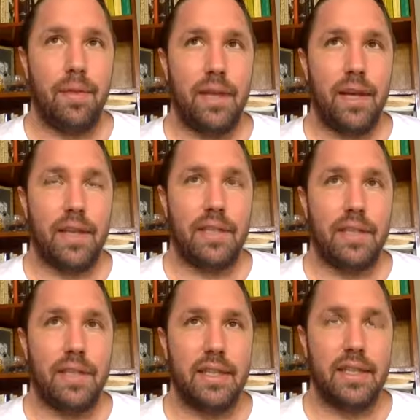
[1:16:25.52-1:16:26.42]

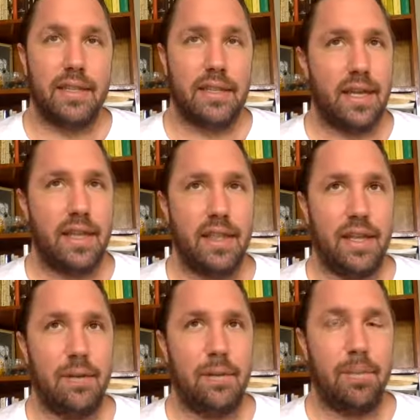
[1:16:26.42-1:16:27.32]
Asti and
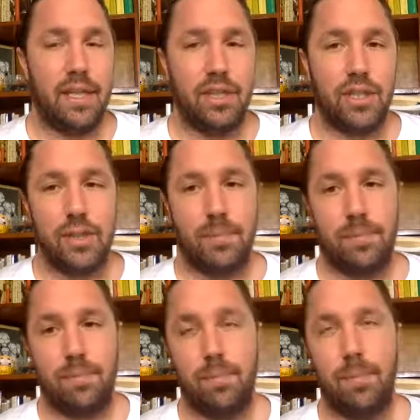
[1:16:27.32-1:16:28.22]
then Majja.
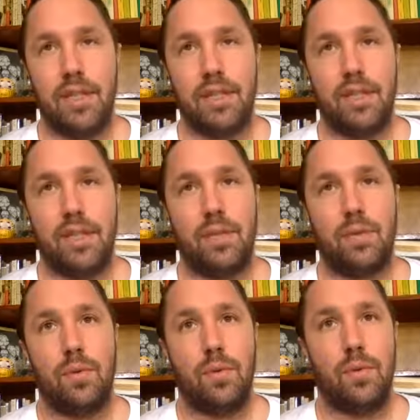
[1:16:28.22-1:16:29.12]

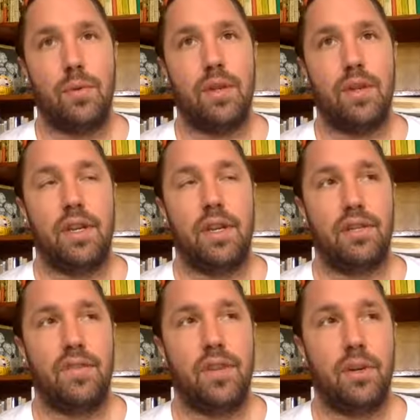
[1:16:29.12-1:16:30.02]
Majja
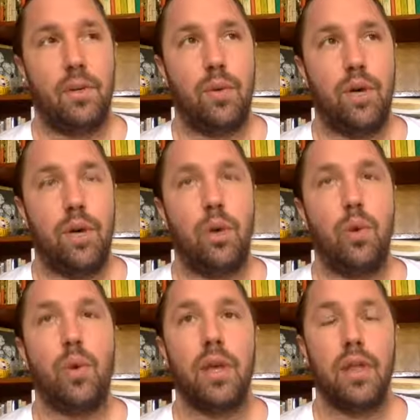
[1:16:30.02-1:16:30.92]
does very well
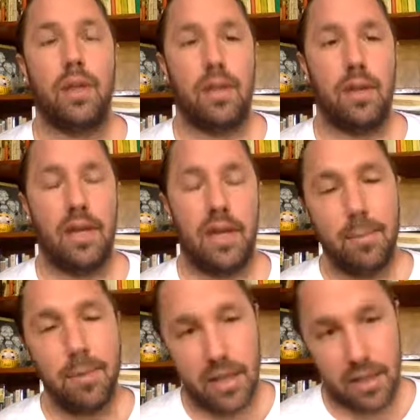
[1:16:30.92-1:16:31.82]
with
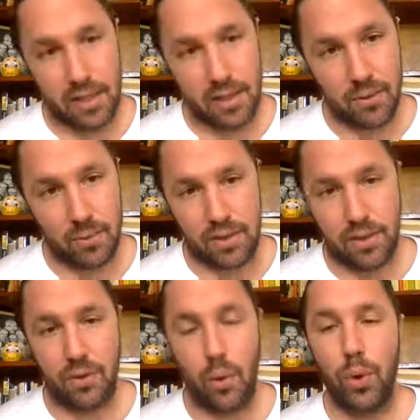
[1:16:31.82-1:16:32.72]
Abhyanga, which
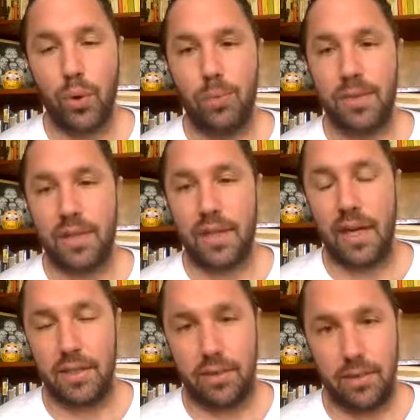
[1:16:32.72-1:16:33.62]
is oil
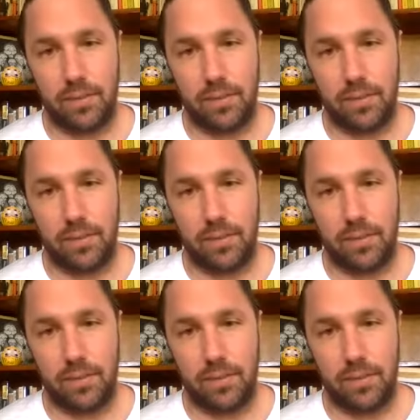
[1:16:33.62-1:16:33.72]
massage.